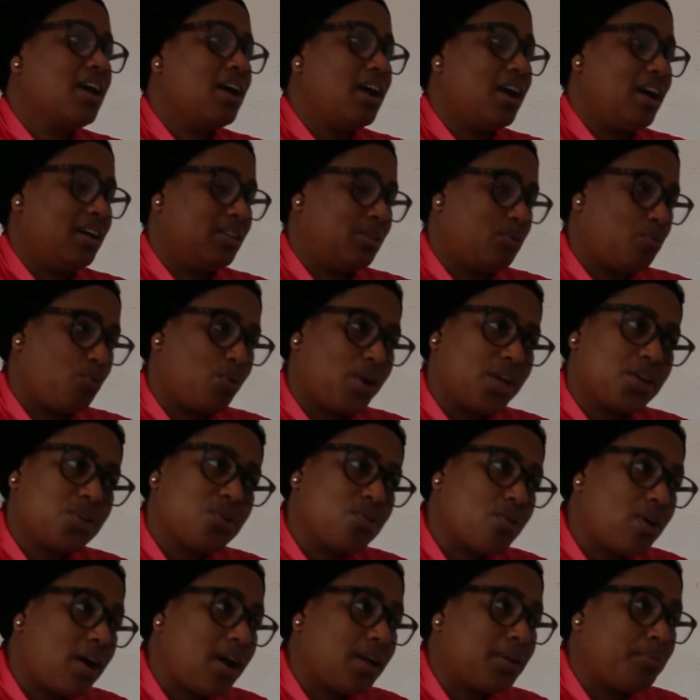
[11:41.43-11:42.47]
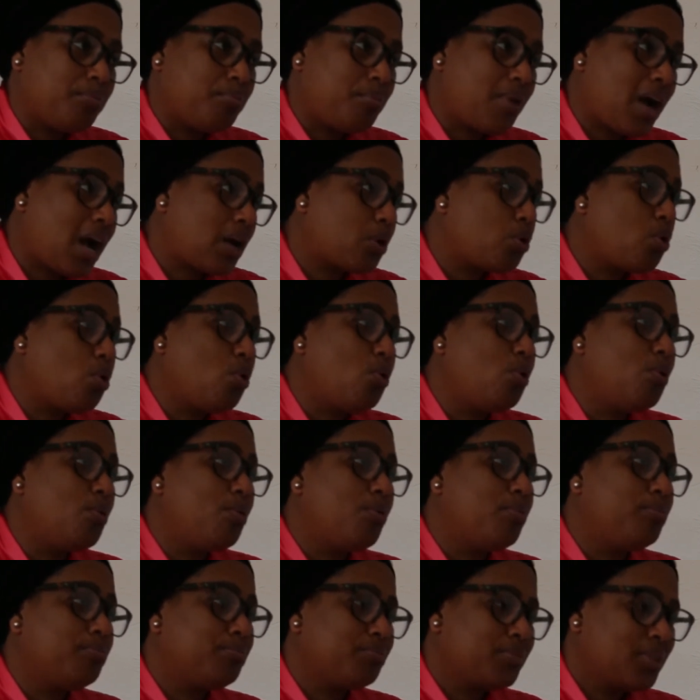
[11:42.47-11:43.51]
And when you are back
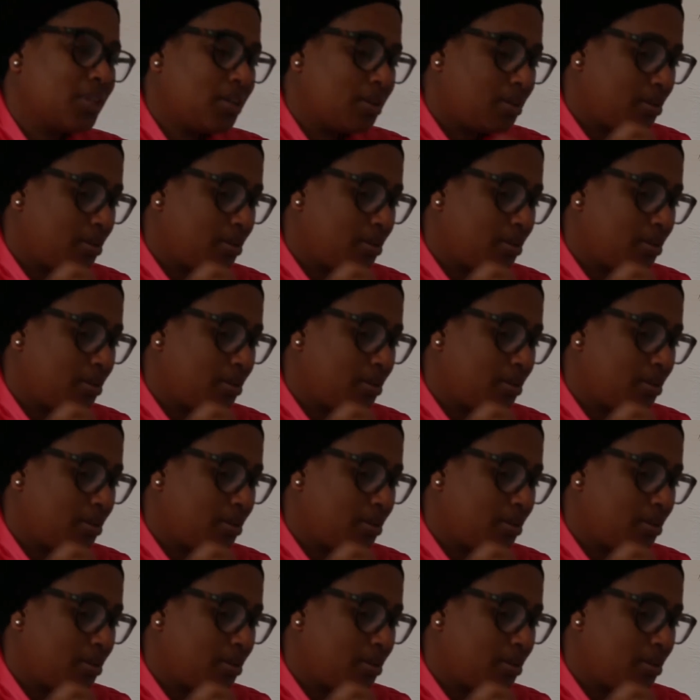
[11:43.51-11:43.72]
home,